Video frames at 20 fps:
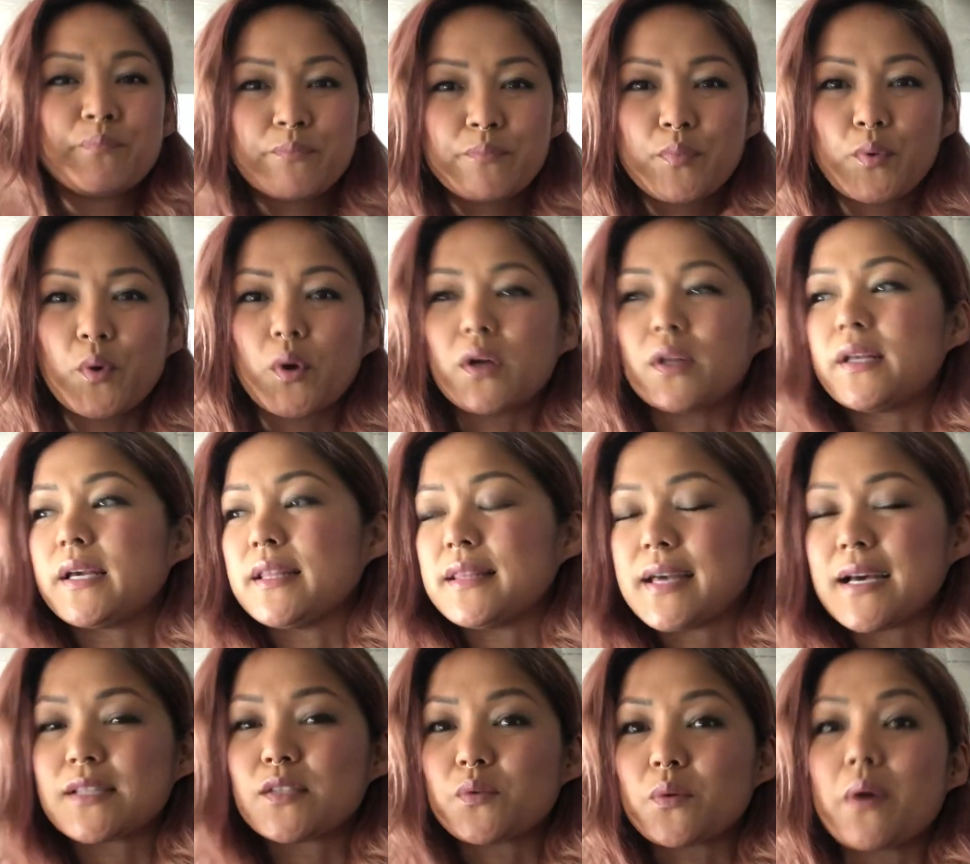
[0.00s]
Portland,
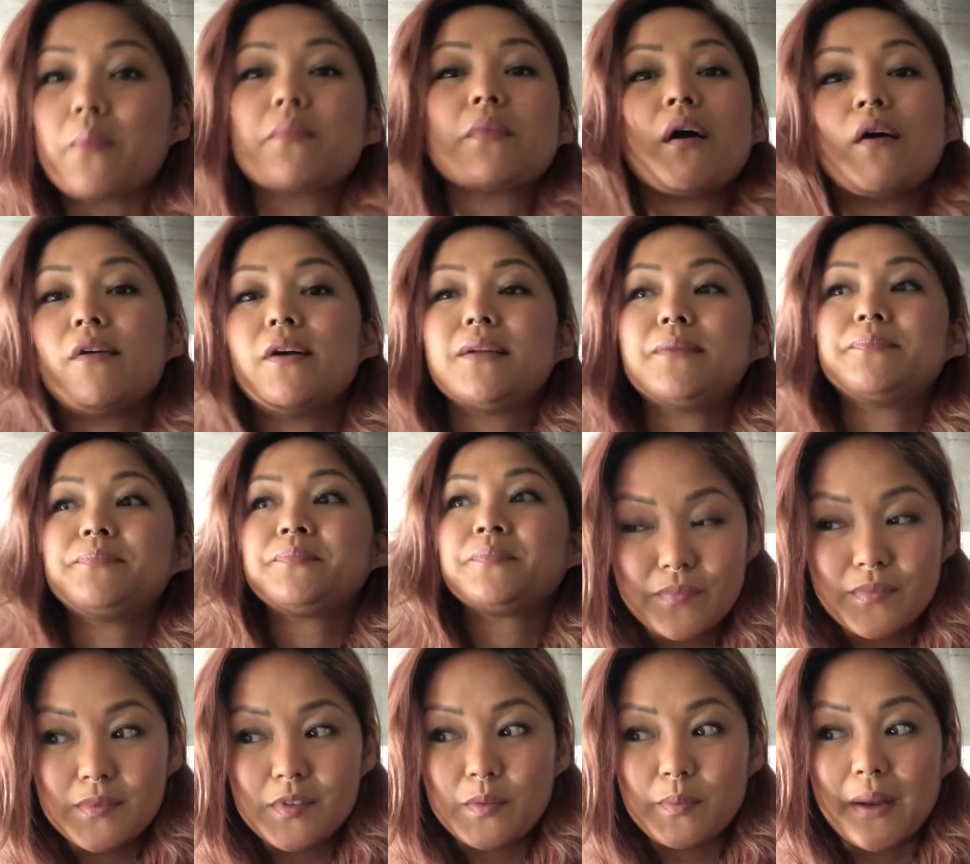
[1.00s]
that's where I'm going.
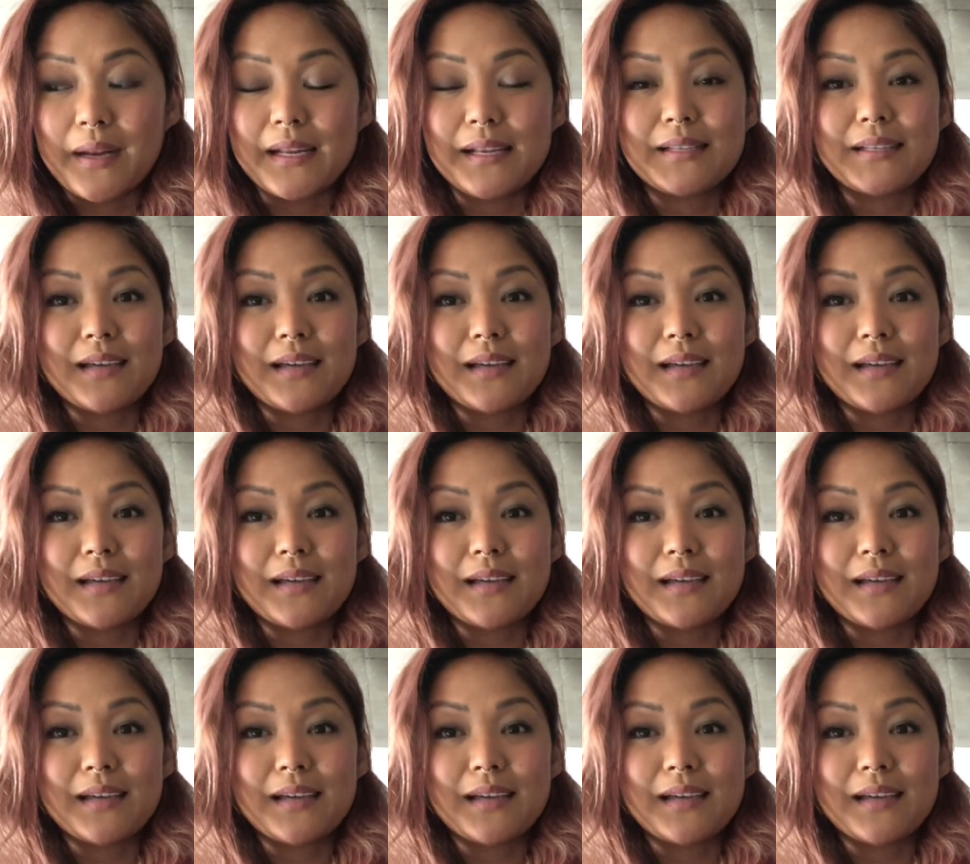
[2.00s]
Spending